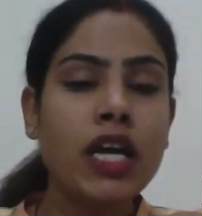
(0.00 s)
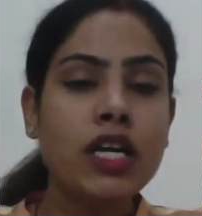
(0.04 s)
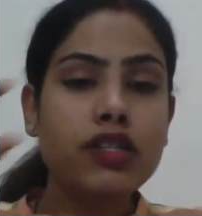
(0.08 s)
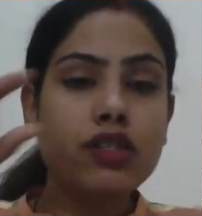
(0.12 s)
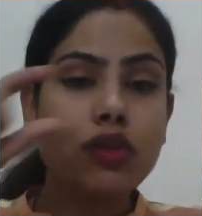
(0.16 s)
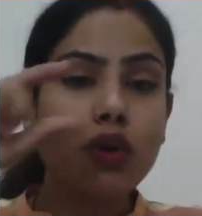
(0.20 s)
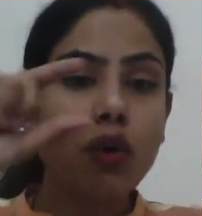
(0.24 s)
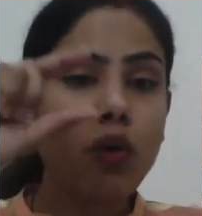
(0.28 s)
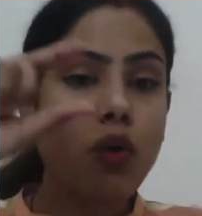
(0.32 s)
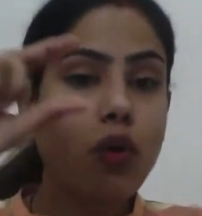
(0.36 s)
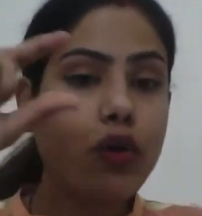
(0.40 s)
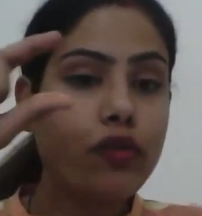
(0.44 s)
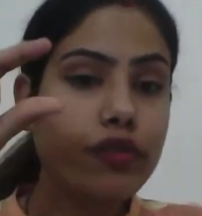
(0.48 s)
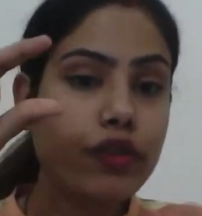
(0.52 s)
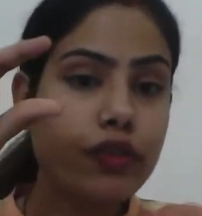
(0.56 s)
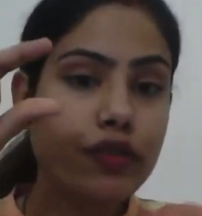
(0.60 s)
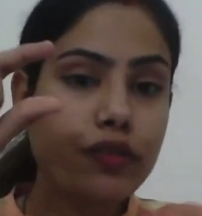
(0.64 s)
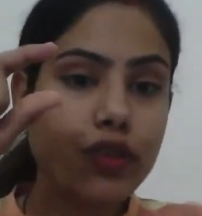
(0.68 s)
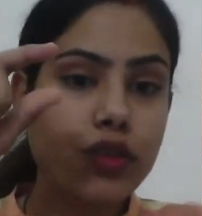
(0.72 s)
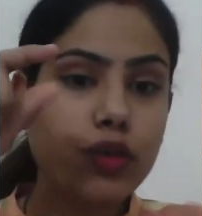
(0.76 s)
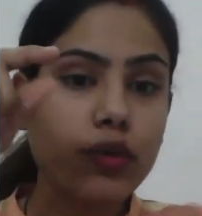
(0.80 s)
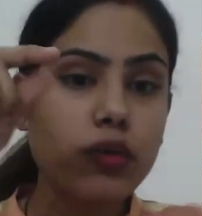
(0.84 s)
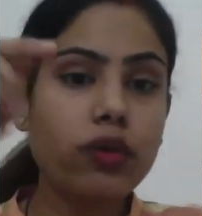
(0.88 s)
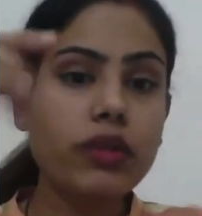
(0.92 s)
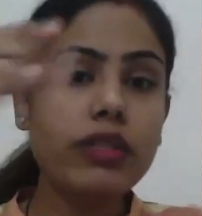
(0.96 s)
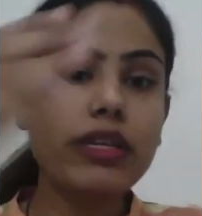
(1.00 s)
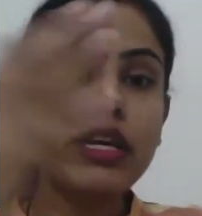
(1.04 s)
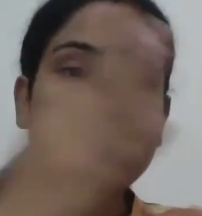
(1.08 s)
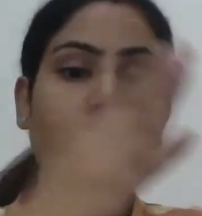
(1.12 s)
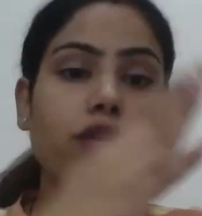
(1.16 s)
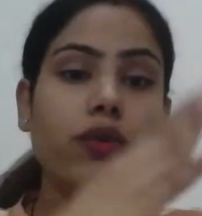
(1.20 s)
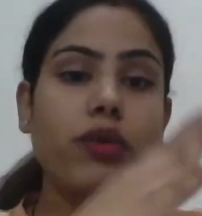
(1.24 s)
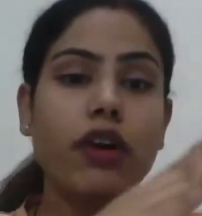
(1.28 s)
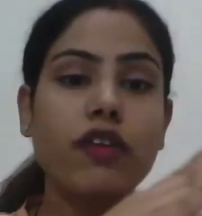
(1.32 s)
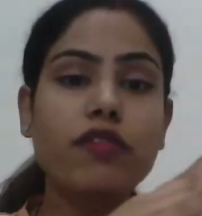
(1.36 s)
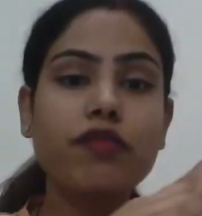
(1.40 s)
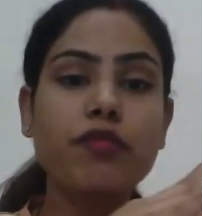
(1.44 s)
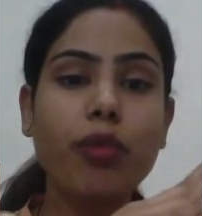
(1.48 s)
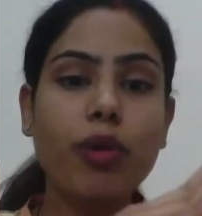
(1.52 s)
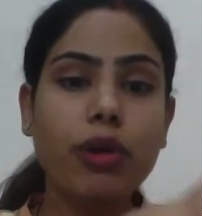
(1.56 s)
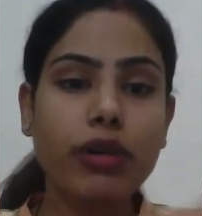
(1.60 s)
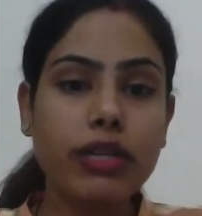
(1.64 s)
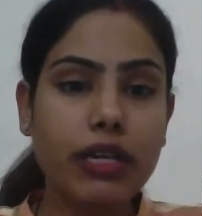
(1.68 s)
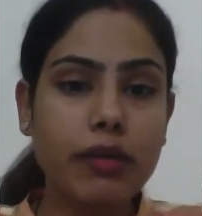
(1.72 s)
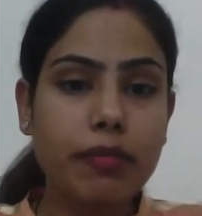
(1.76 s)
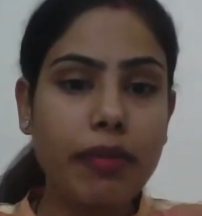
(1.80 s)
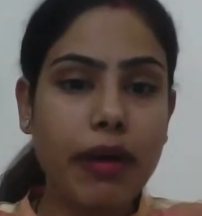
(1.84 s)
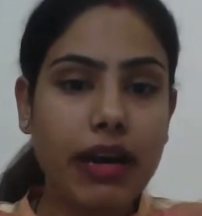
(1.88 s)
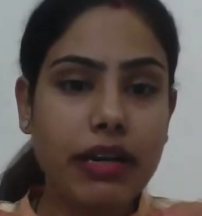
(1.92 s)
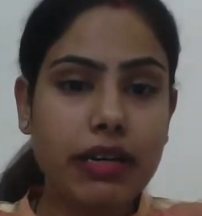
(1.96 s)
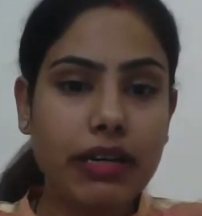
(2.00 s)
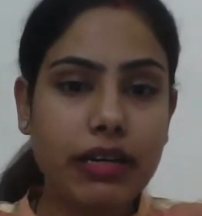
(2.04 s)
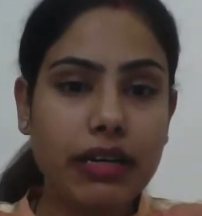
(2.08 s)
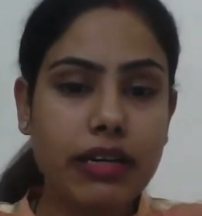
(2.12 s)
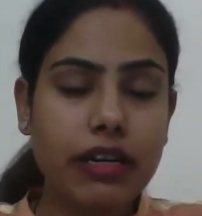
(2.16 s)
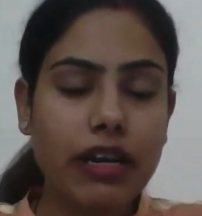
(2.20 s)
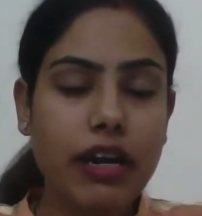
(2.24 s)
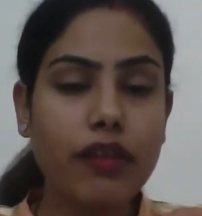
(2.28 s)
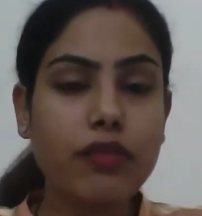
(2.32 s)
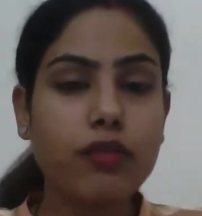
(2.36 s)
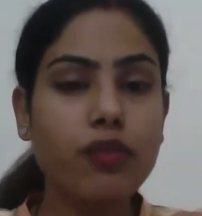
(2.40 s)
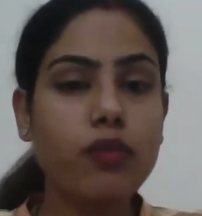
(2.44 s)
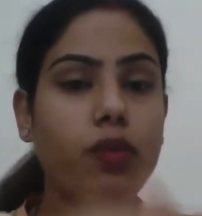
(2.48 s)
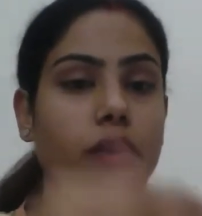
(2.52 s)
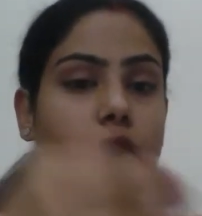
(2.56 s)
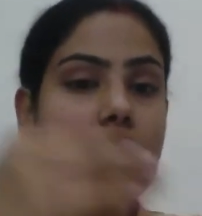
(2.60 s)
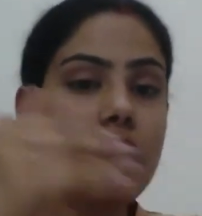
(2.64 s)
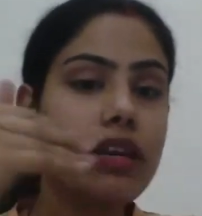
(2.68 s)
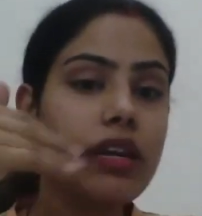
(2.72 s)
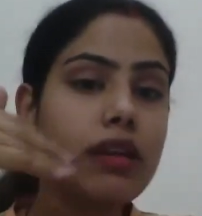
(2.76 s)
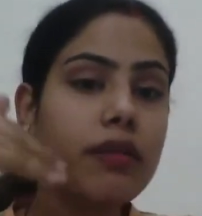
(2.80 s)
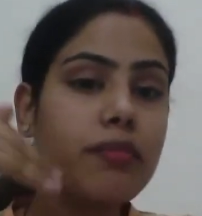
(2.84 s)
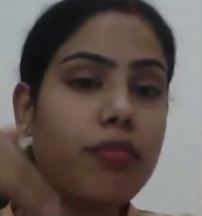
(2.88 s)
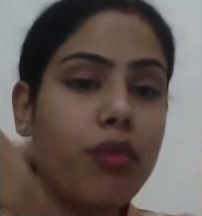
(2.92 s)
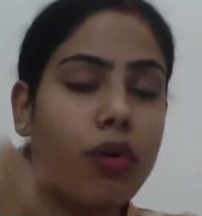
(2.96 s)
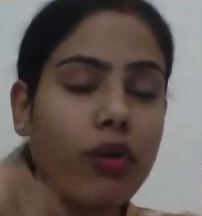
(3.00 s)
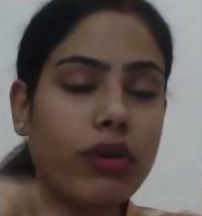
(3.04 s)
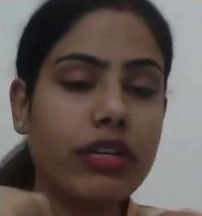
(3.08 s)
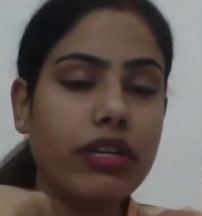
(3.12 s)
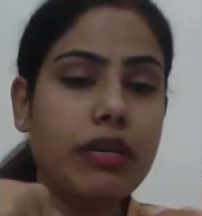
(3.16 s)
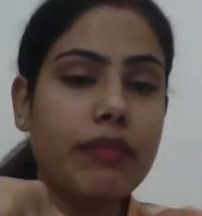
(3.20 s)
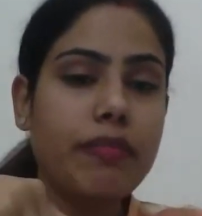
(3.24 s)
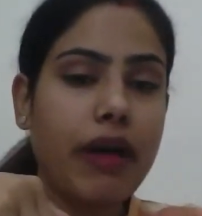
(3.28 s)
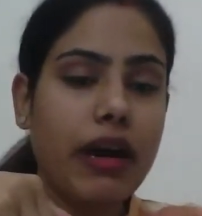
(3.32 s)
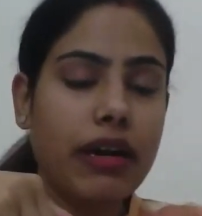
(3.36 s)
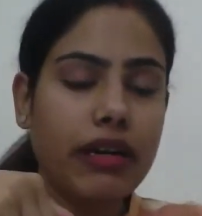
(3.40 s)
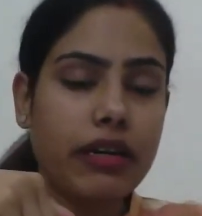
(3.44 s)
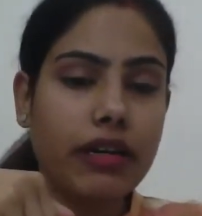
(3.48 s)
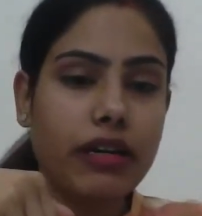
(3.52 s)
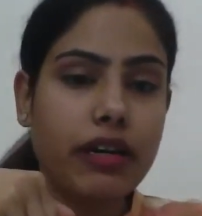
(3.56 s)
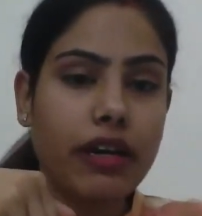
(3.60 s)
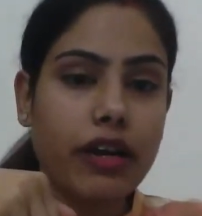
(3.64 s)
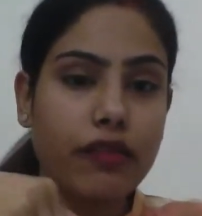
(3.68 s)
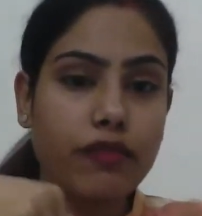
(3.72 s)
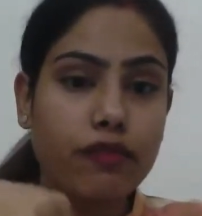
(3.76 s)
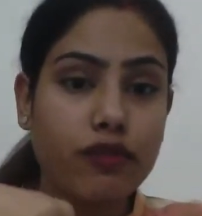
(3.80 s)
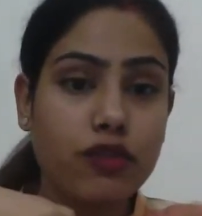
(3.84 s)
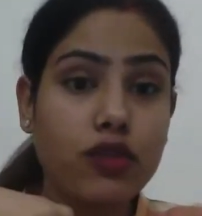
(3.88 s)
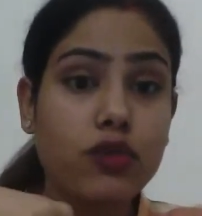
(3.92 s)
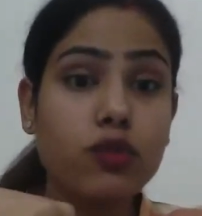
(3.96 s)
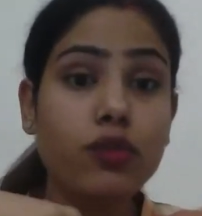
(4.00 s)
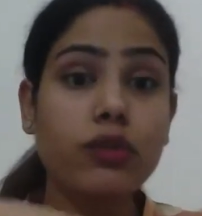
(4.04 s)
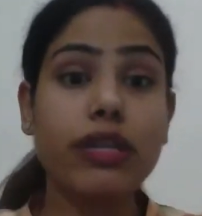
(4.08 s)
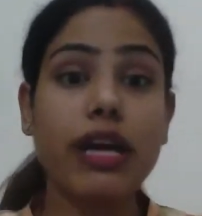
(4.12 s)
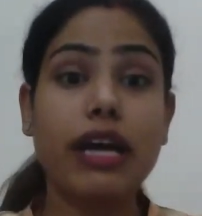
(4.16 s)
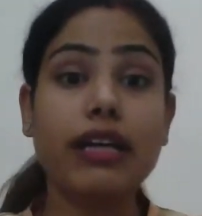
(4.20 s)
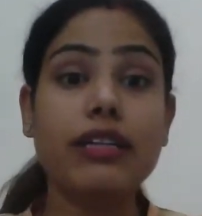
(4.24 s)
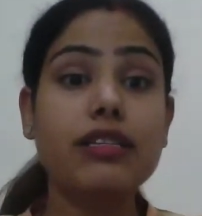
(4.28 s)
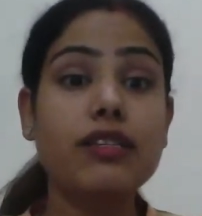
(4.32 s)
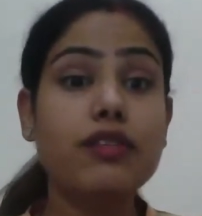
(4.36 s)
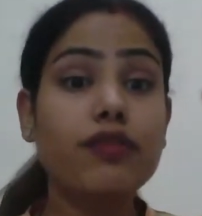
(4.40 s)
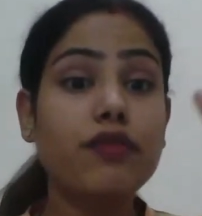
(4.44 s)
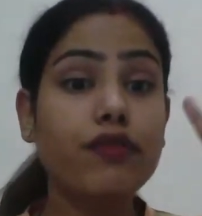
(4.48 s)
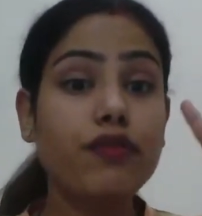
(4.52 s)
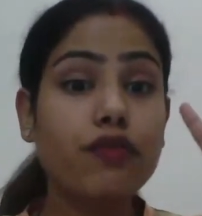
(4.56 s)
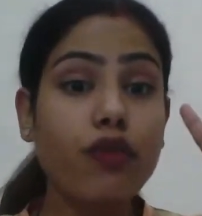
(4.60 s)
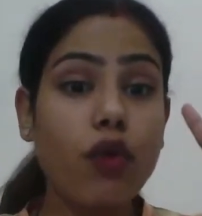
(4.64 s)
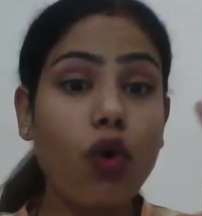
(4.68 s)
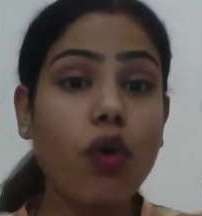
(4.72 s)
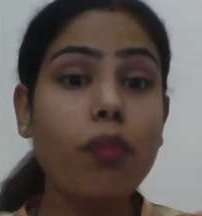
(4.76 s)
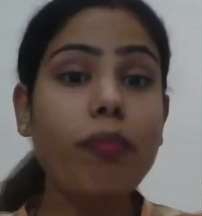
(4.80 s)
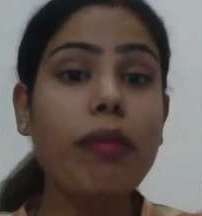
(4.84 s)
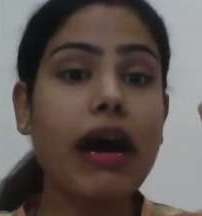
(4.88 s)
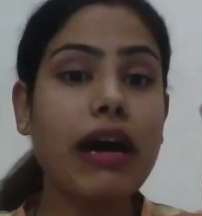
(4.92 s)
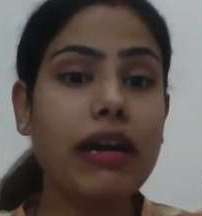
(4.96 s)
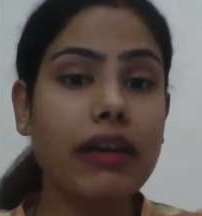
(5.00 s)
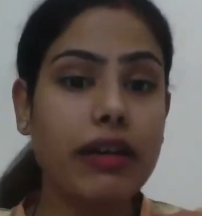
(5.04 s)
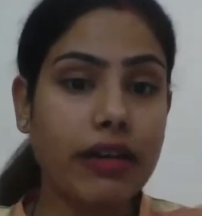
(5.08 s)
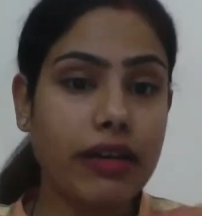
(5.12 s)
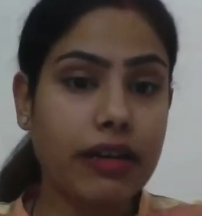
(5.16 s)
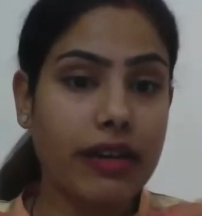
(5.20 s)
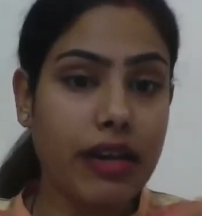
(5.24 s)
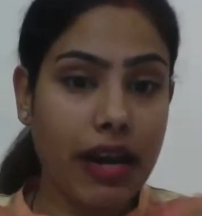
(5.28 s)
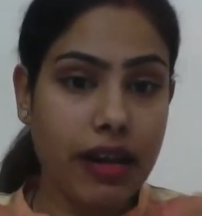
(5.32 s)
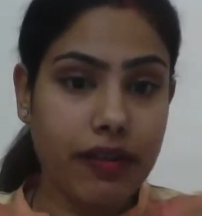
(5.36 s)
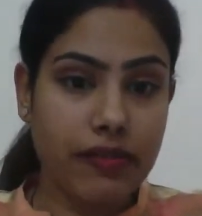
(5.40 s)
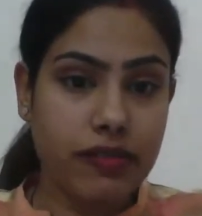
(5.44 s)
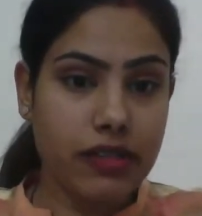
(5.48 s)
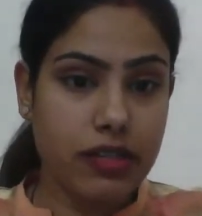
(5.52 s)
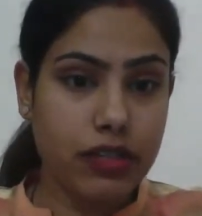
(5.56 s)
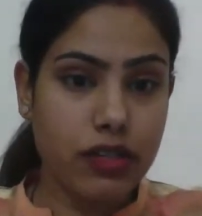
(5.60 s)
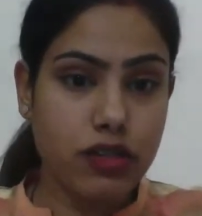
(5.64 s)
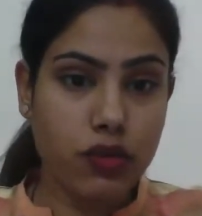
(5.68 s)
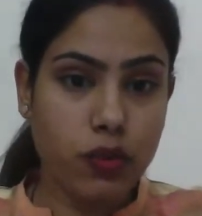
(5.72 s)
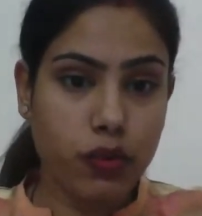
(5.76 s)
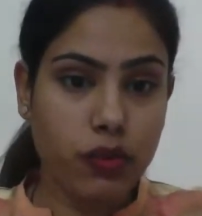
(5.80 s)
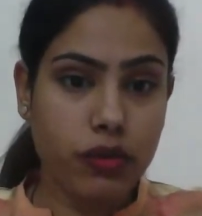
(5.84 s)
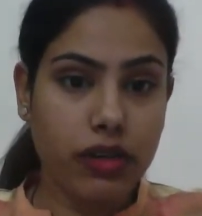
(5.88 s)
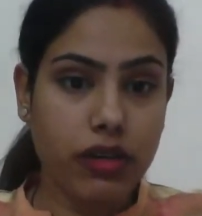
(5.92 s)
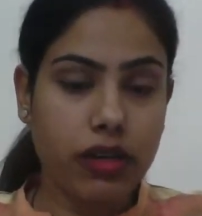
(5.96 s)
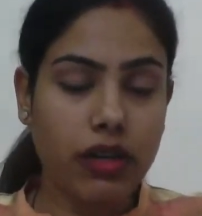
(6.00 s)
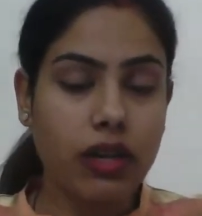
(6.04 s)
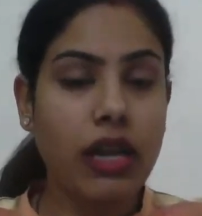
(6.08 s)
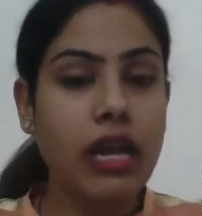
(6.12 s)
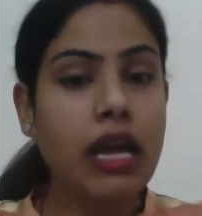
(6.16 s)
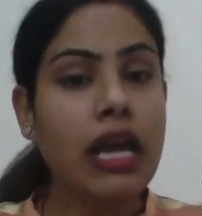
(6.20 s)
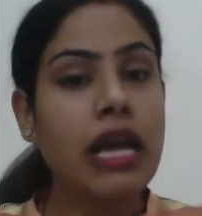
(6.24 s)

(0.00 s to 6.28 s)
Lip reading: So overview, then you have body paragraph 1 and body paragraph 2. That's 4 paragraphs in total.